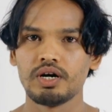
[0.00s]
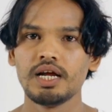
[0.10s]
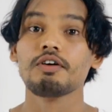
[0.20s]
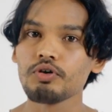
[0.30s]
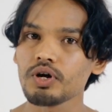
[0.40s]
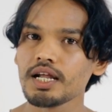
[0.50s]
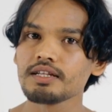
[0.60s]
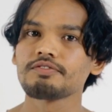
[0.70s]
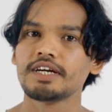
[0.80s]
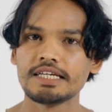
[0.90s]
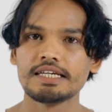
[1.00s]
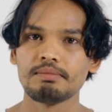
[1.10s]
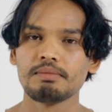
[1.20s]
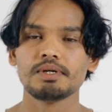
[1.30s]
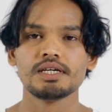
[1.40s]
A focal length of
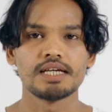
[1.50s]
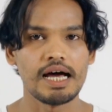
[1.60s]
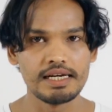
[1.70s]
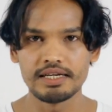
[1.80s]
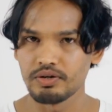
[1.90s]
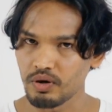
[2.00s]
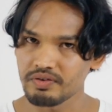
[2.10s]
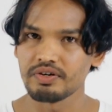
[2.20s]
18mm is highly not